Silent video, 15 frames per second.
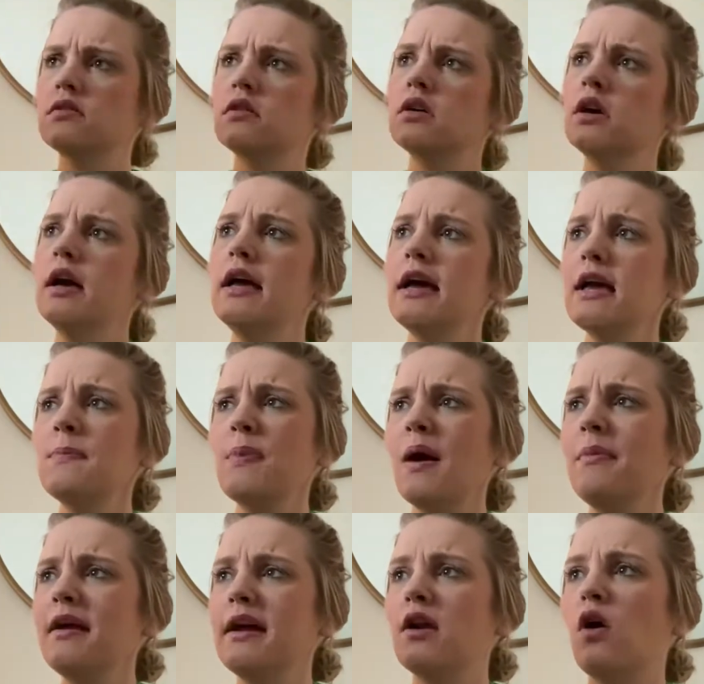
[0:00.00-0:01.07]
He
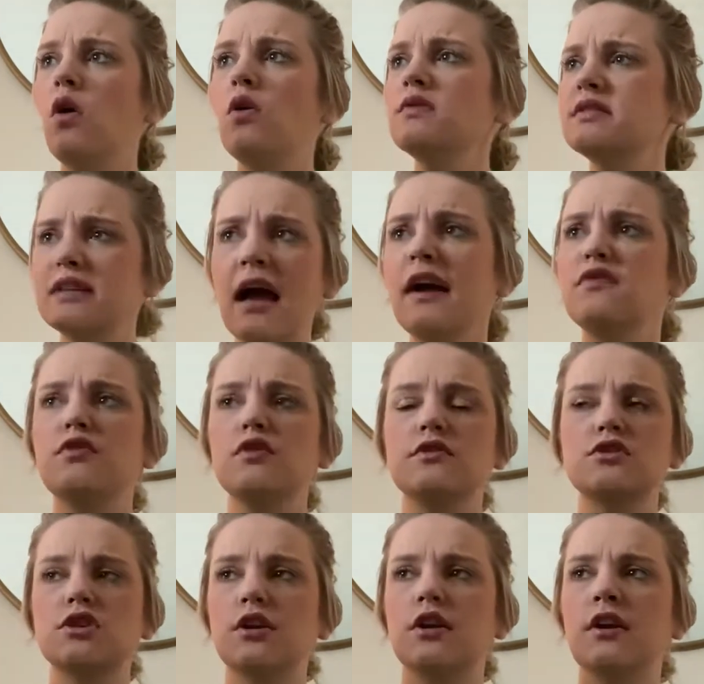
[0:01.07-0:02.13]
probably had a whole sack full of
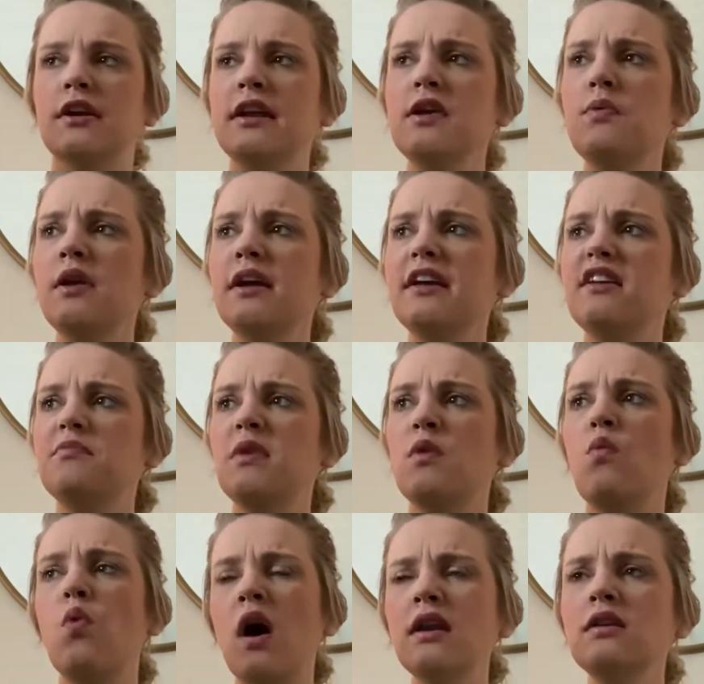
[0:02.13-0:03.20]
sugar and he wouldn't give me
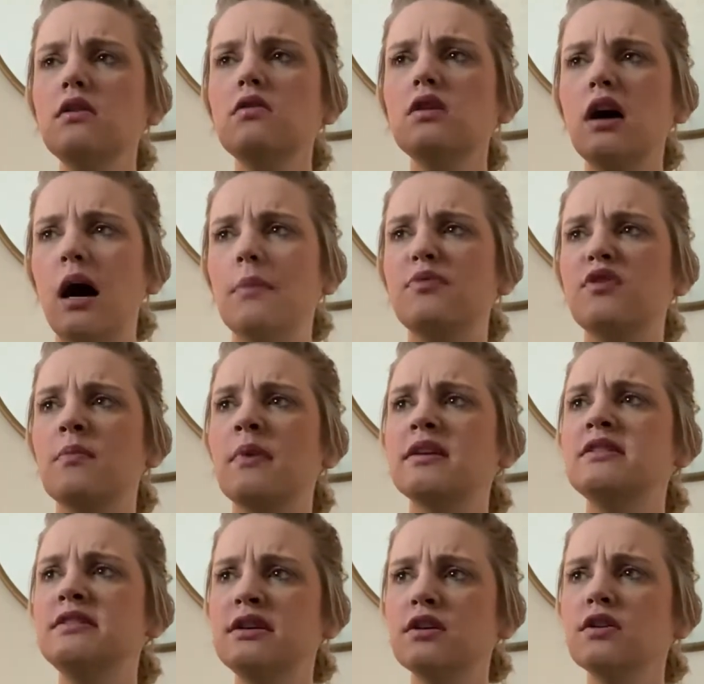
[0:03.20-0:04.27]
one little cup for my
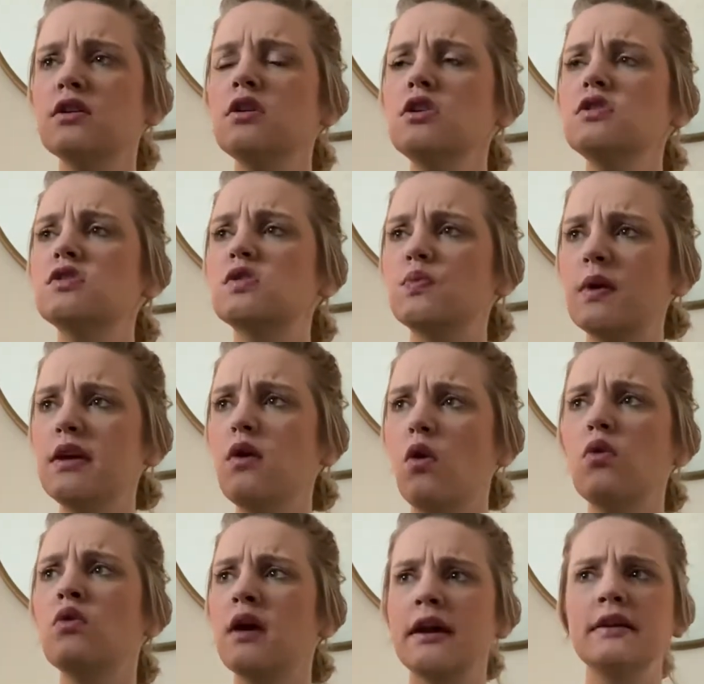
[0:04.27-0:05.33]
dear, sweet
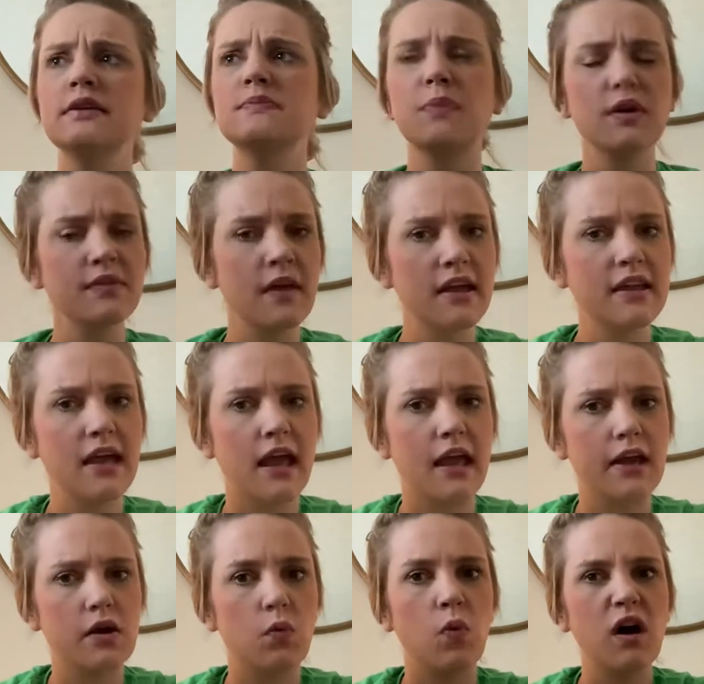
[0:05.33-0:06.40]
old granny's birthday
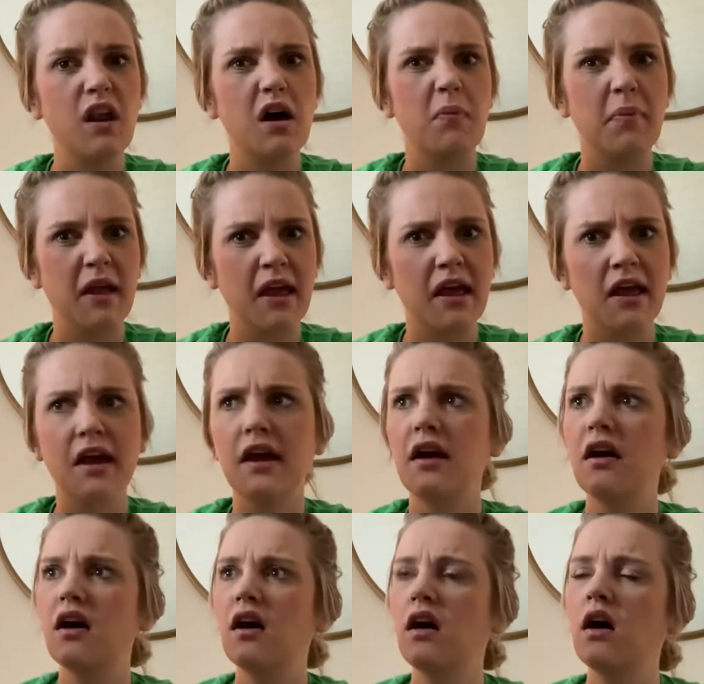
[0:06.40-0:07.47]
cake. What a pig.
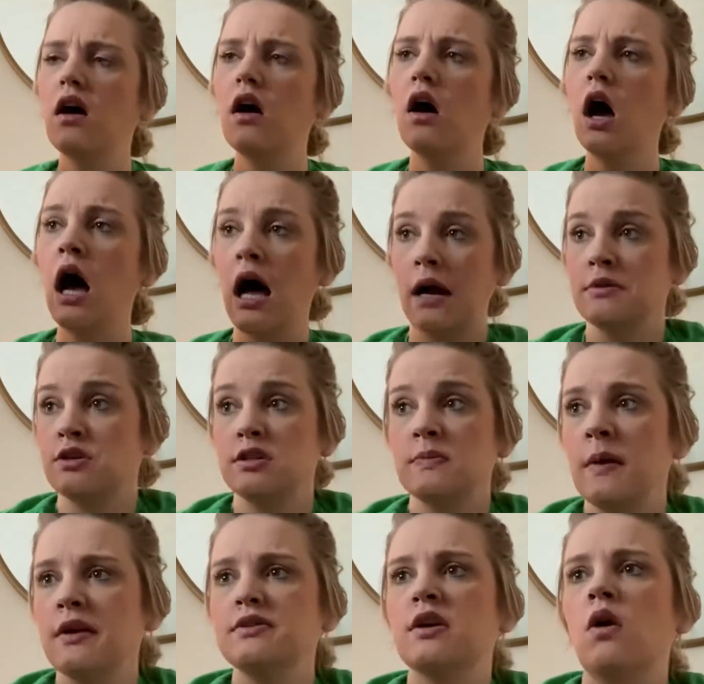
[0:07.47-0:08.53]
I was just
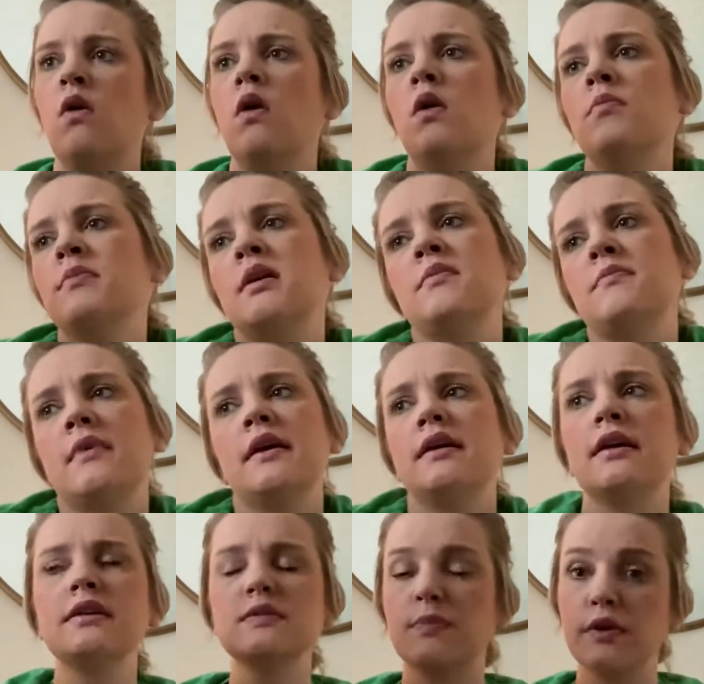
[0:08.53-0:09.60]
about to go home, maybe make a
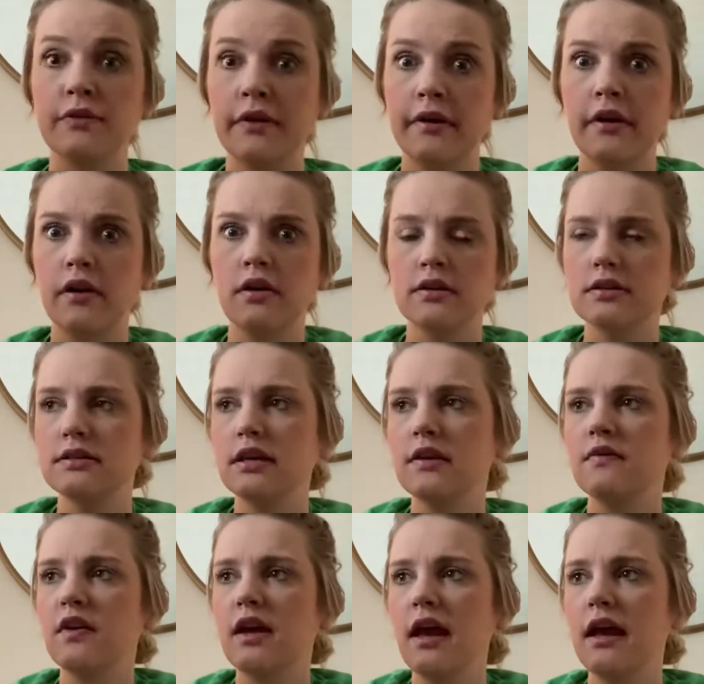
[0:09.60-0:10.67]
nice birthday card instead of
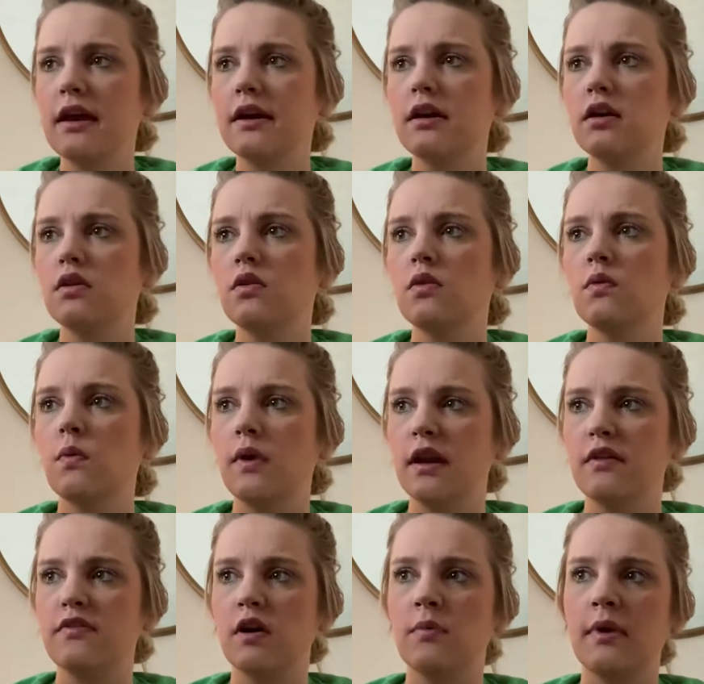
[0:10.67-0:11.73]
the cake, when I
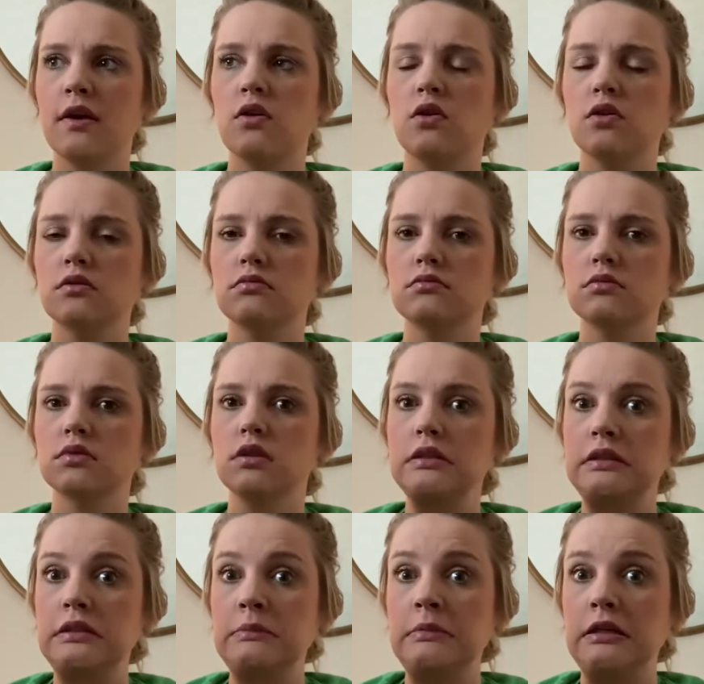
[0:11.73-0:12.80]
felt my cold
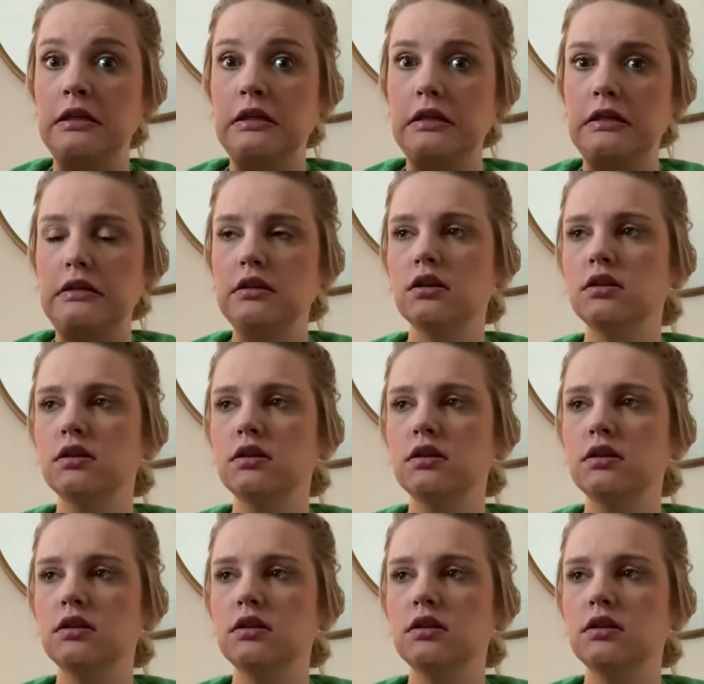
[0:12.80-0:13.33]
coming on.